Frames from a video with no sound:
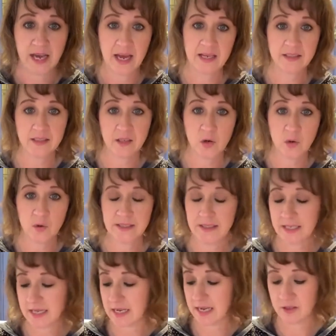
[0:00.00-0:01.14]

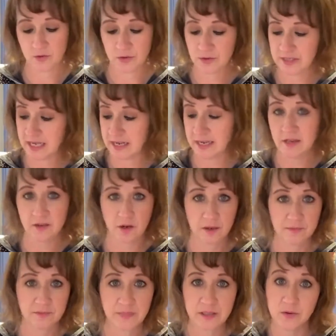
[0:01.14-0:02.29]
SOC. I don't use that either.
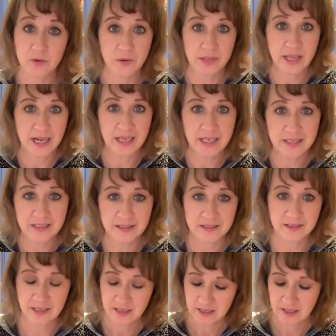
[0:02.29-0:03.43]
I don't know what that
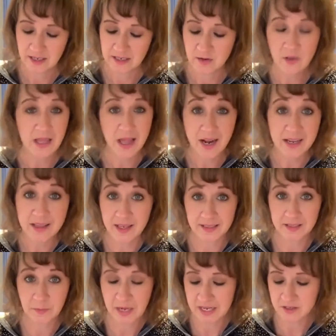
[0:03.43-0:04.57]
is. I know a lot of
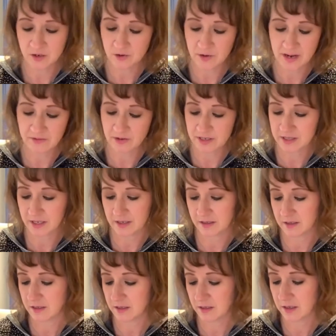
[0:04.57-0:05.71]
things, but I don't know everything.
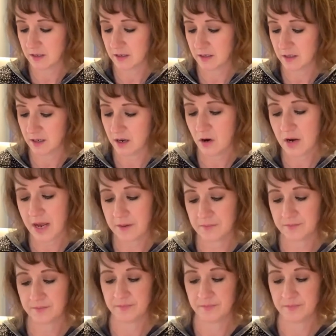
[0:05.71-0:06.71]
Okay.